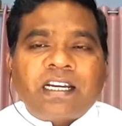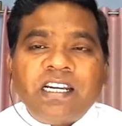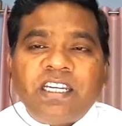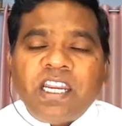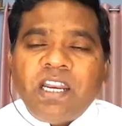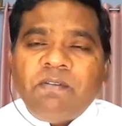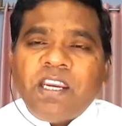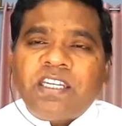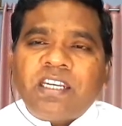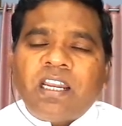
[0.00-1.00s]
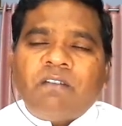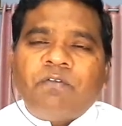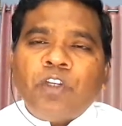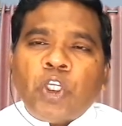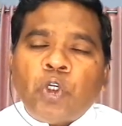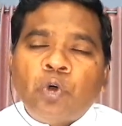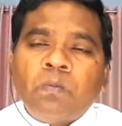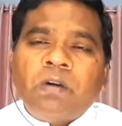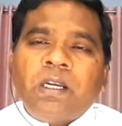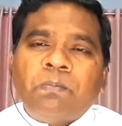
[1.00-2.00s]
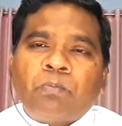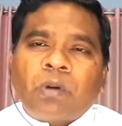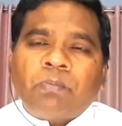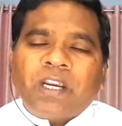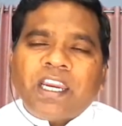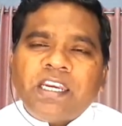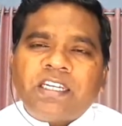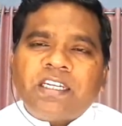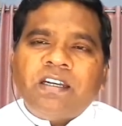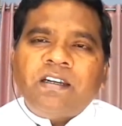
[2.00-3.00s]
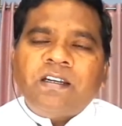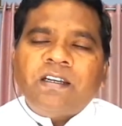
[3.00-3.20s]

continuation of human propagation